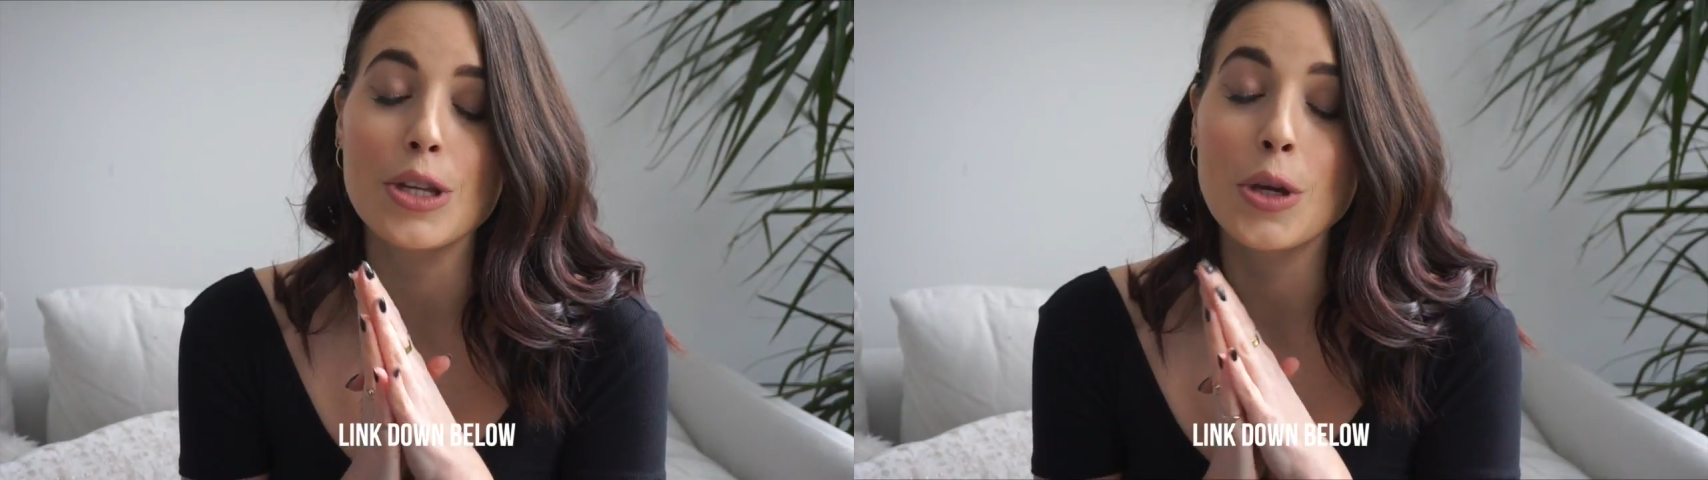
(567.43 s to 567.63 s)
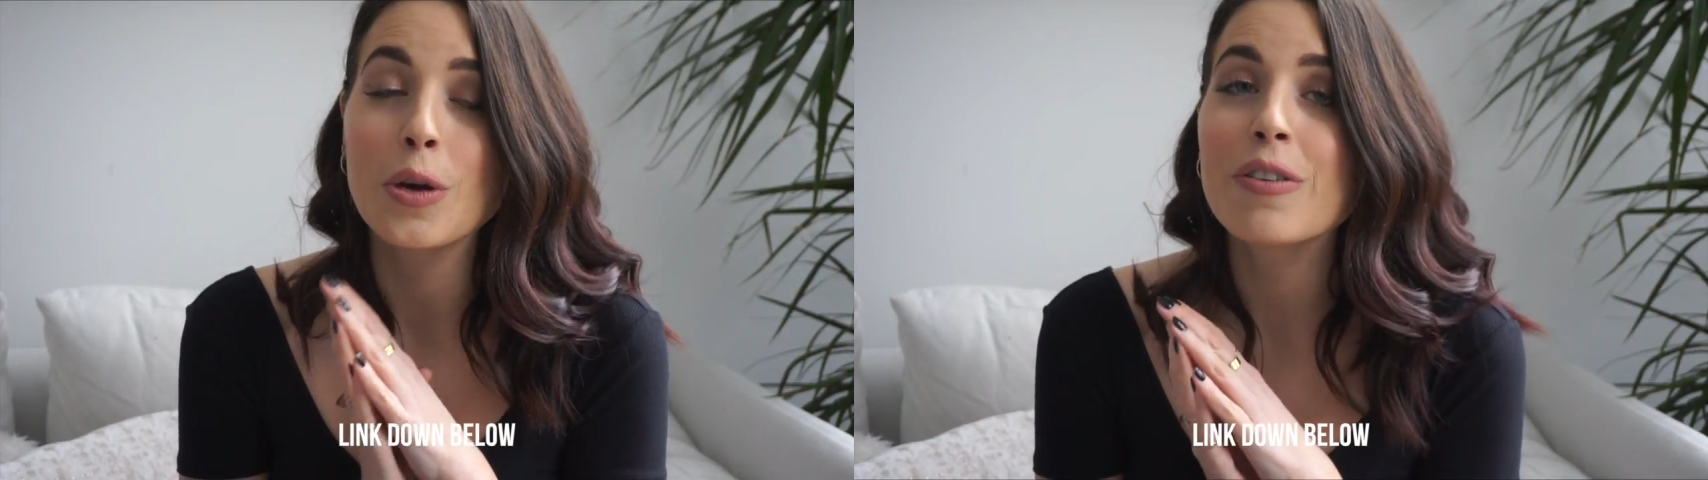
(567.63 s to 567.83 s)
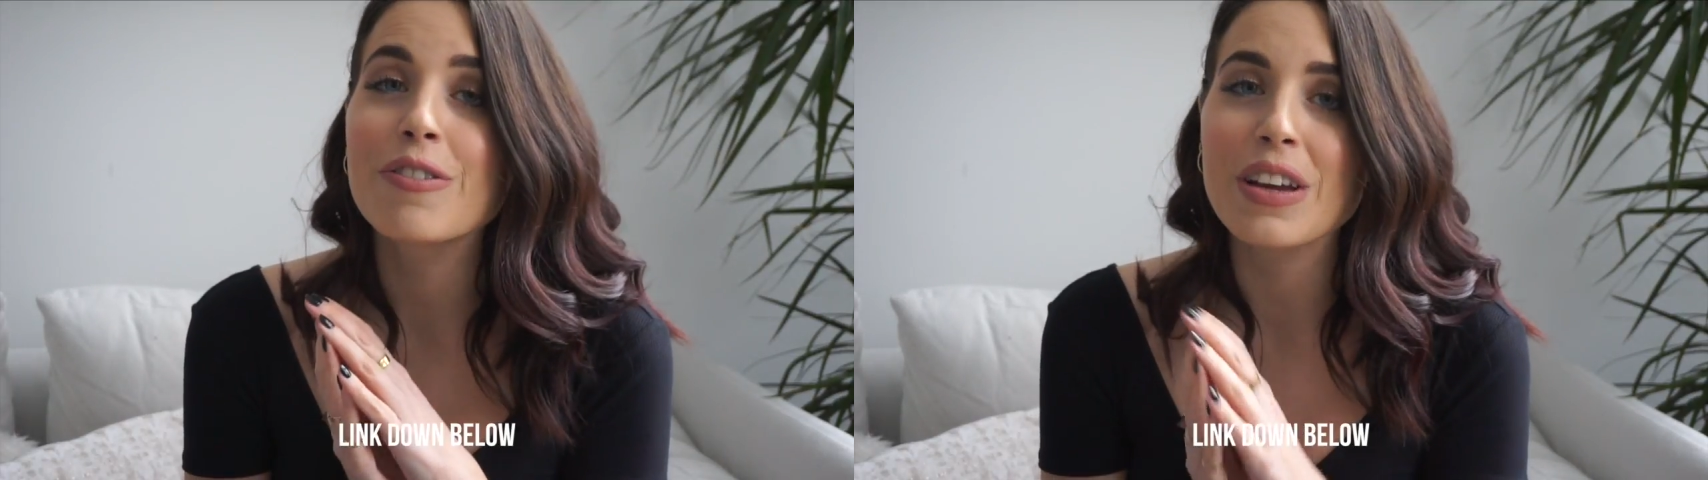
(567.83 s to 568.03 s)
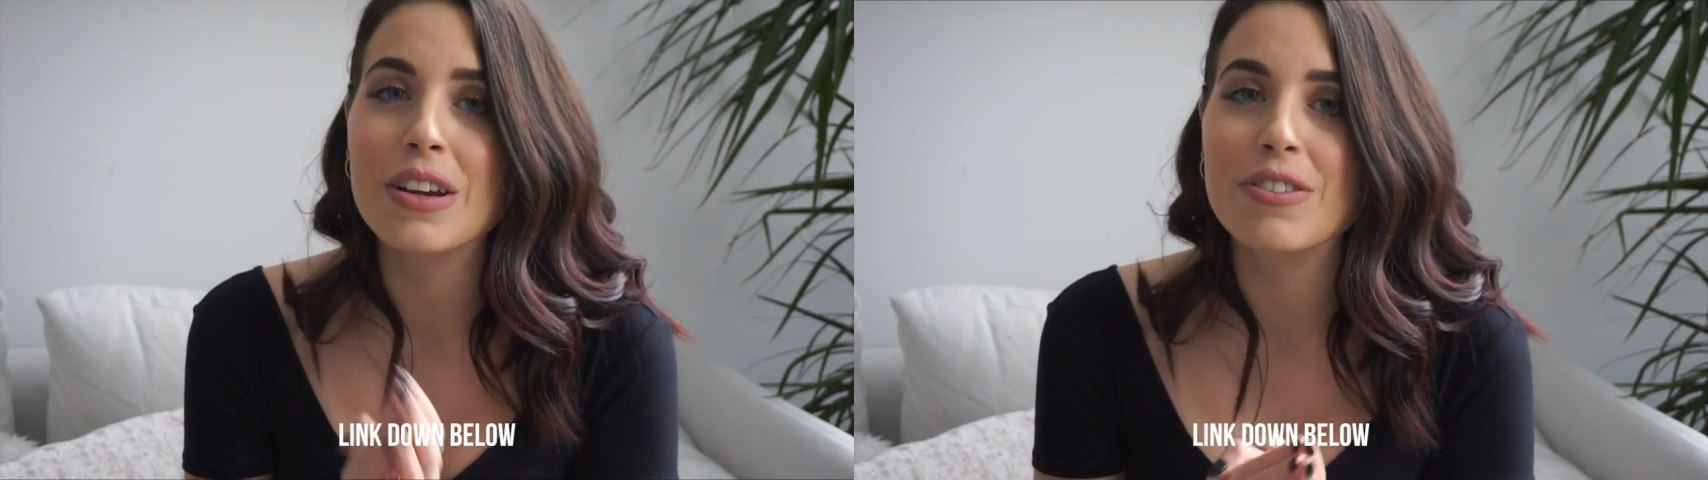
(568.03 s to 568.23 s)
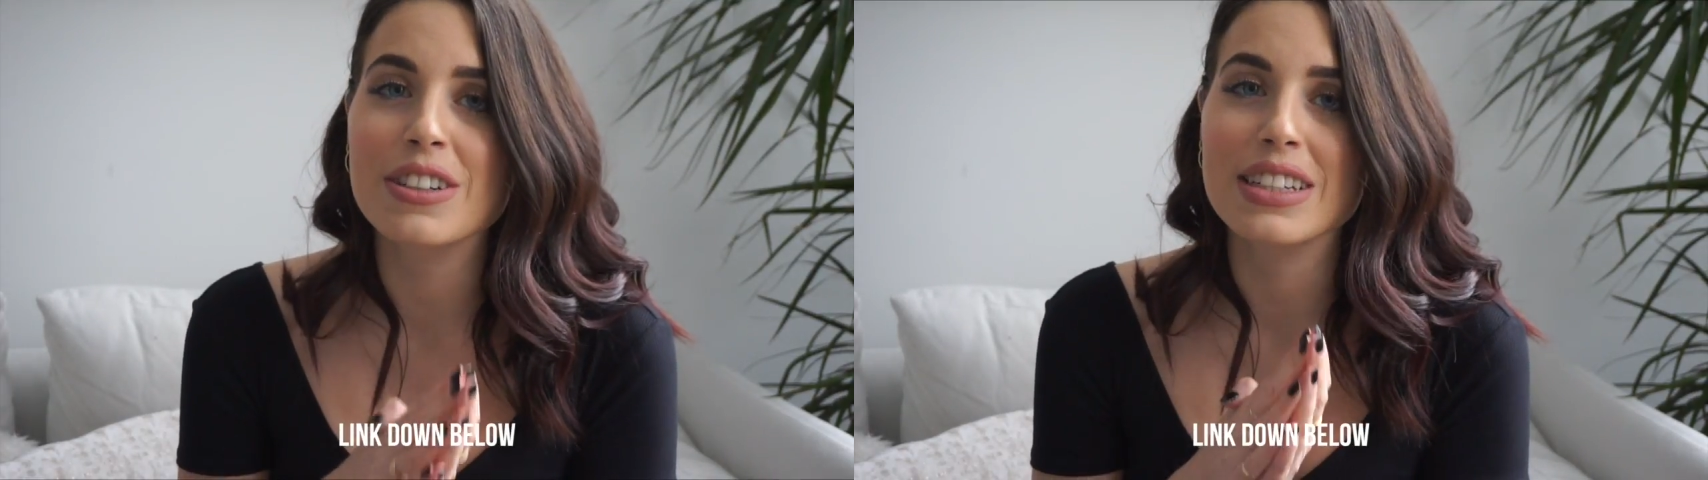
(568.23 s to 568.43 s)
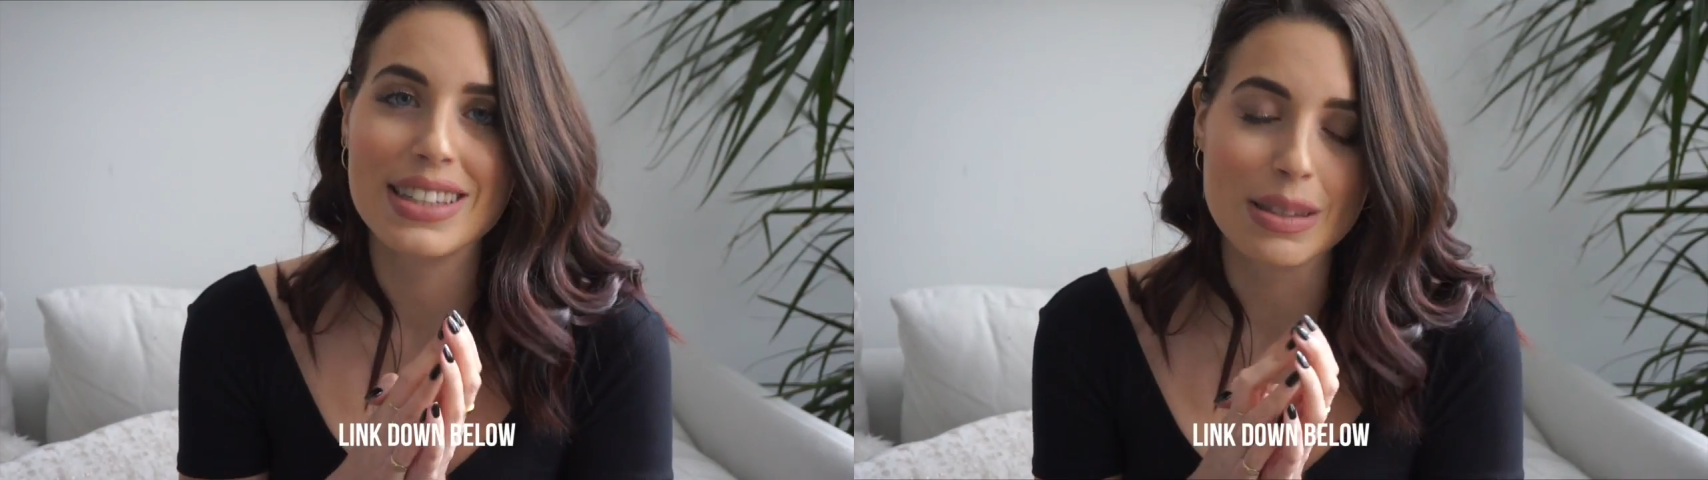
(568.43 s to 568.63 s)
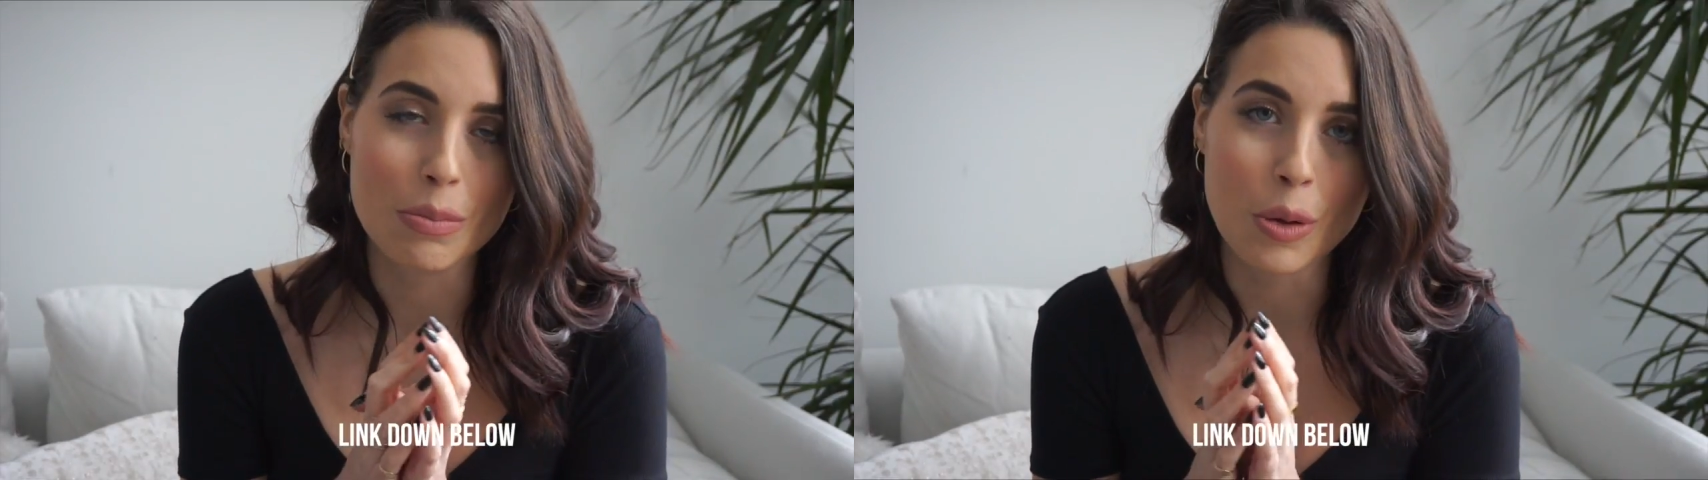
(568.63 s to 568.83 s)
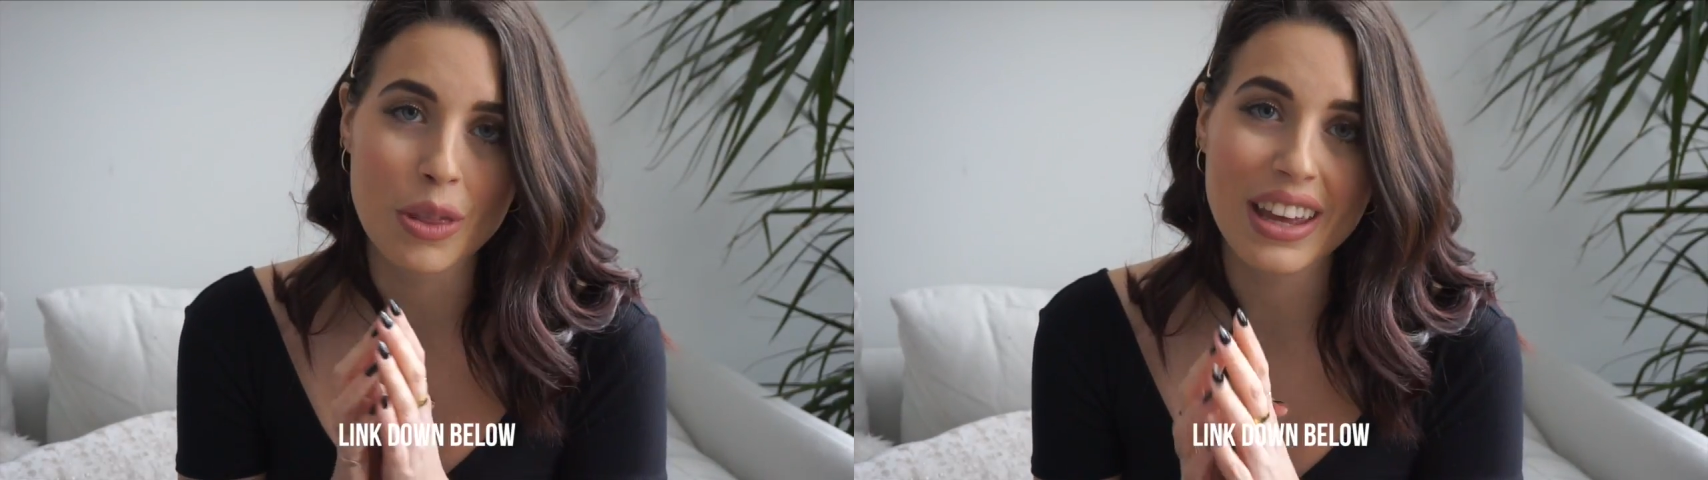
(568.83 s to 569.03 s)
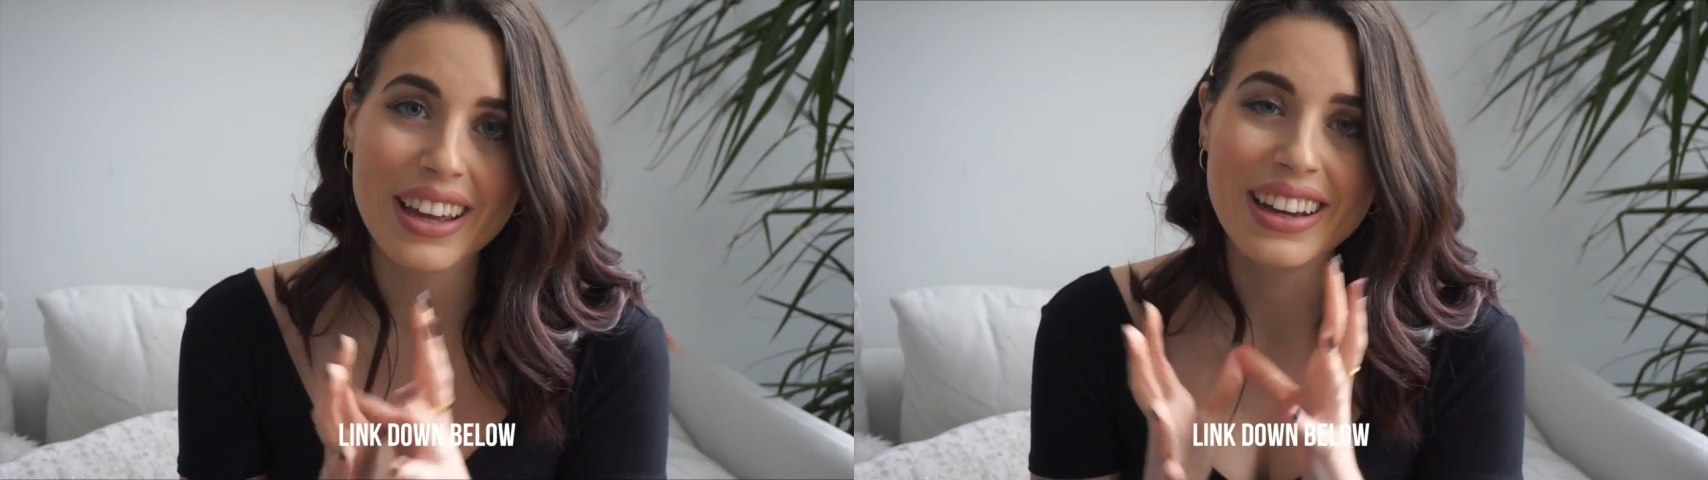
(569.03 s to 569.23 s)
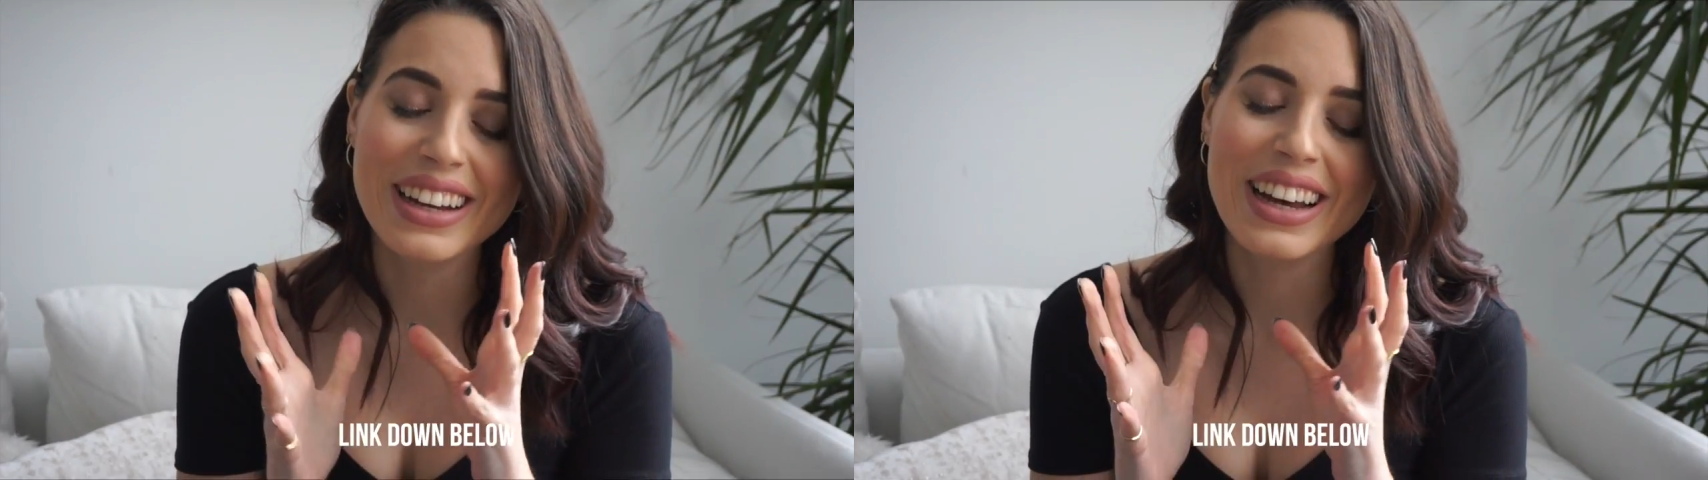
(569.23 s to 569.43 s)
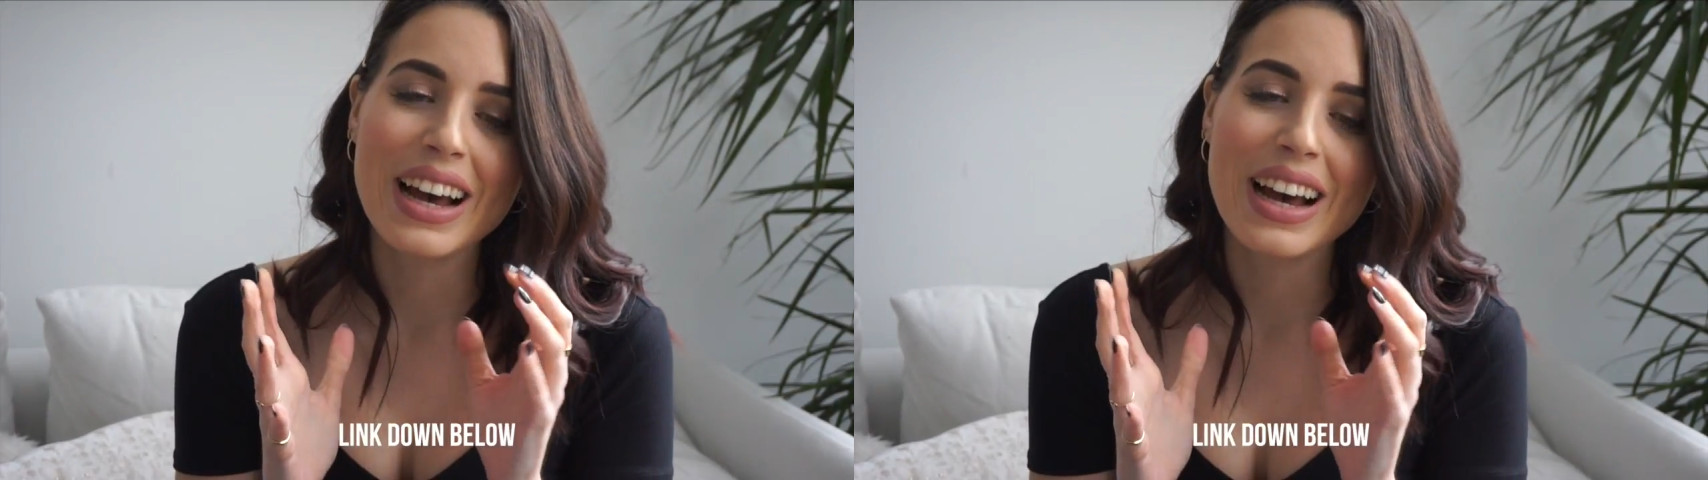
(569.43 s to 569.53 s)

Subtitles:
new favorite smoothie,